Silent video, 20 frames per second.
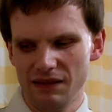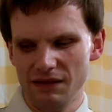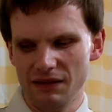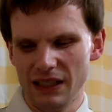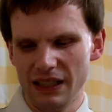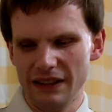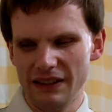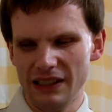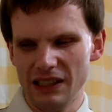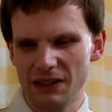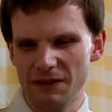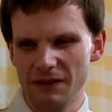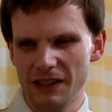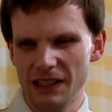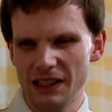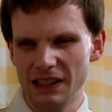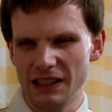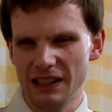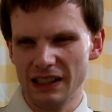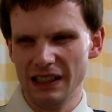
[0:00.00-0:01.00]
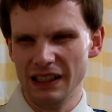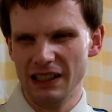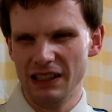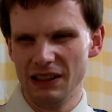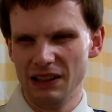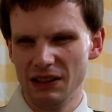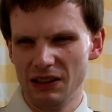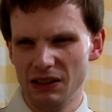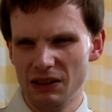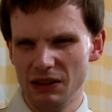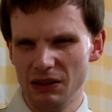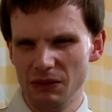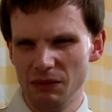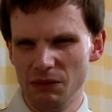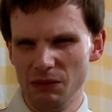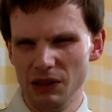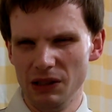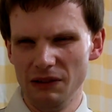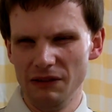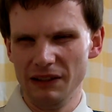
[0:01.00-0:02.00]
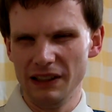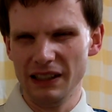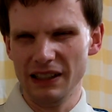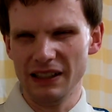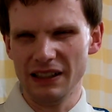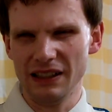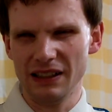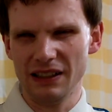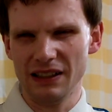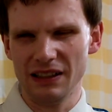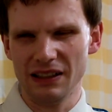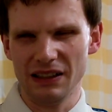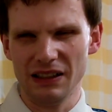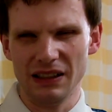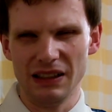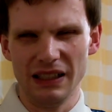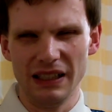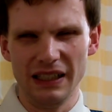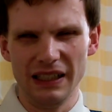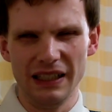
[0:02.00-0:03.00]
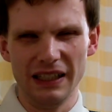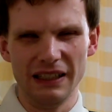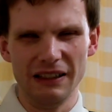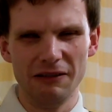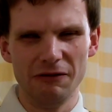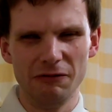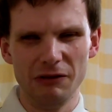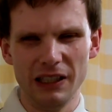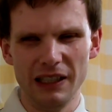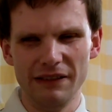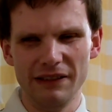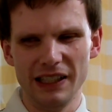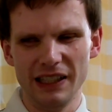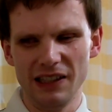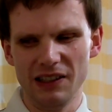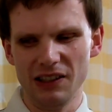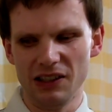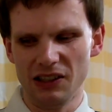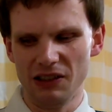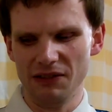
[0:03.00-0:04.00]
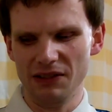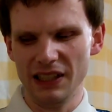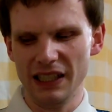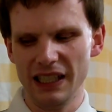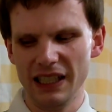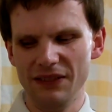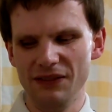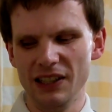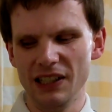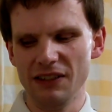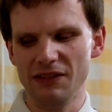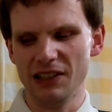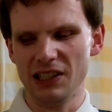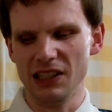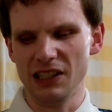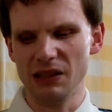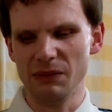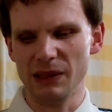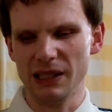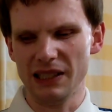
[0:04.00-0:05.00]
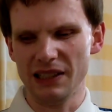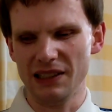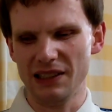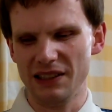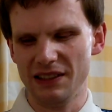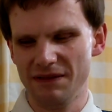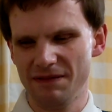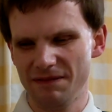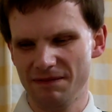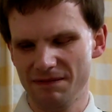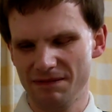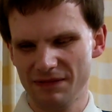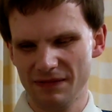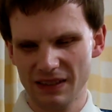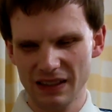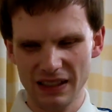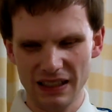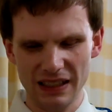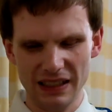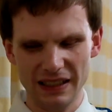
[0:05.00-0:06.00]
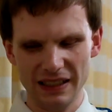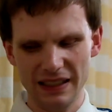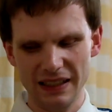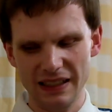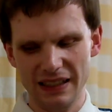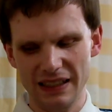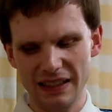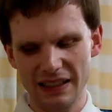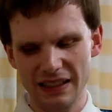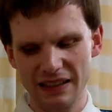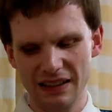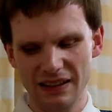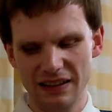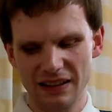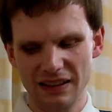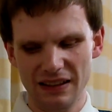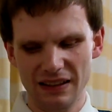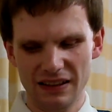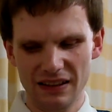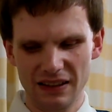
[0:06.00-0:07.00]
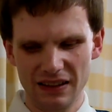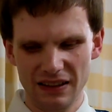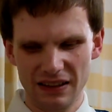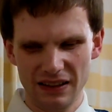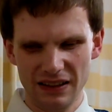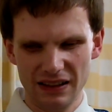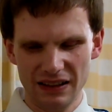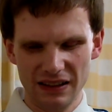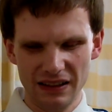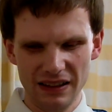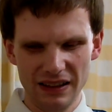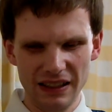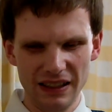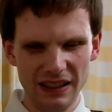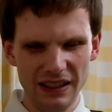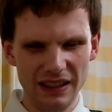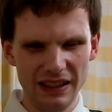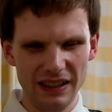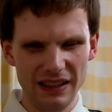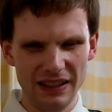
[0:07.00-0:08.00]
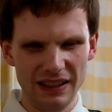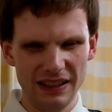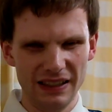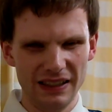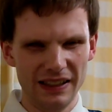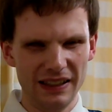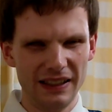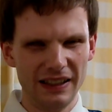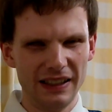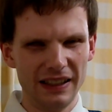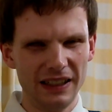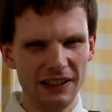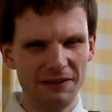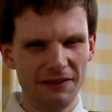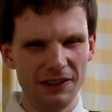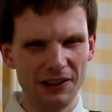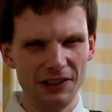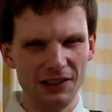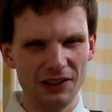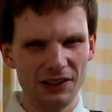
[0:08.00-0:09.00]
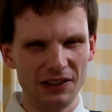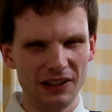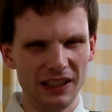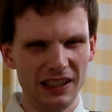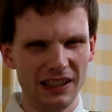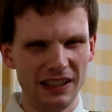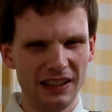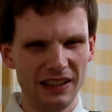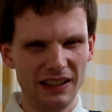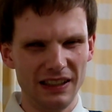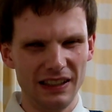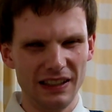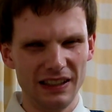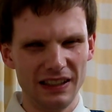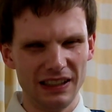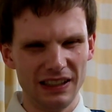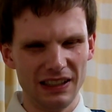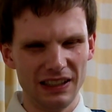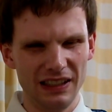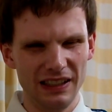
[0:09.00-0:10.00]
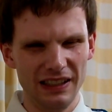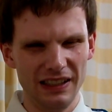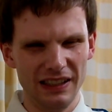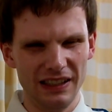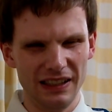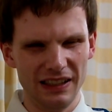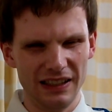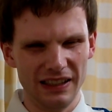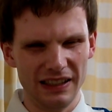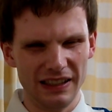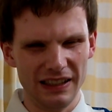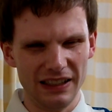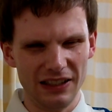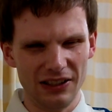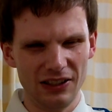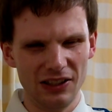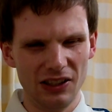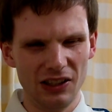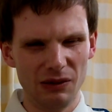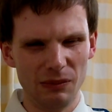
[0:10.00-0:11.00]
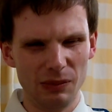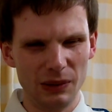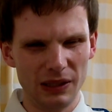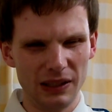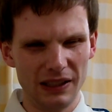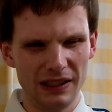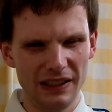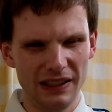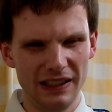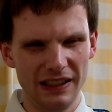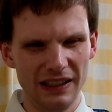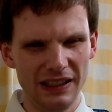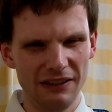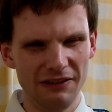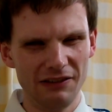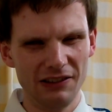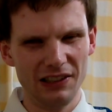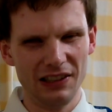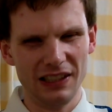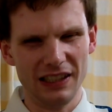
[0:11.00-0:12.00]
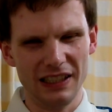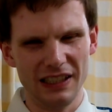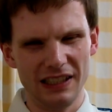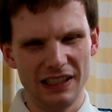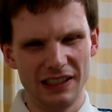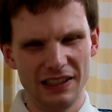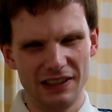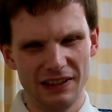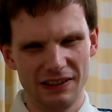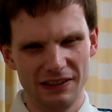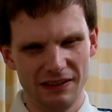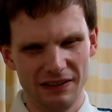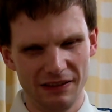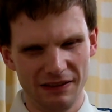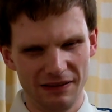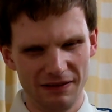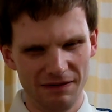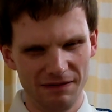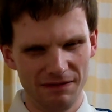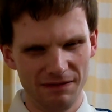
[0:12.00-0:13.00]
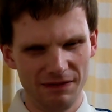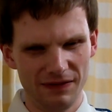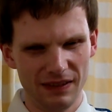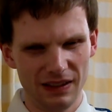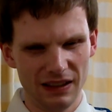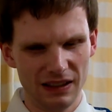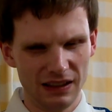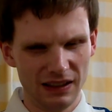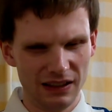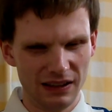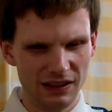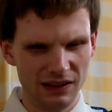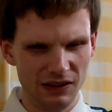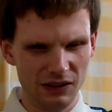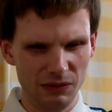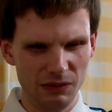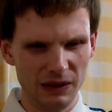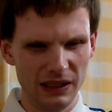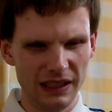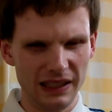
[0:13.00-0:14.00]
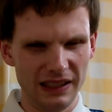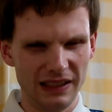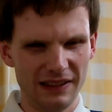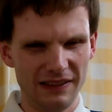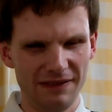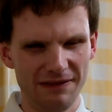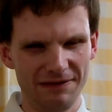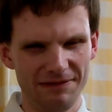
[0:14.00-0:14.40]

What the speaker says: where it's physically moving the rear end of the aiming device about, and then the headphone socket is actually at the top near the front end, up there.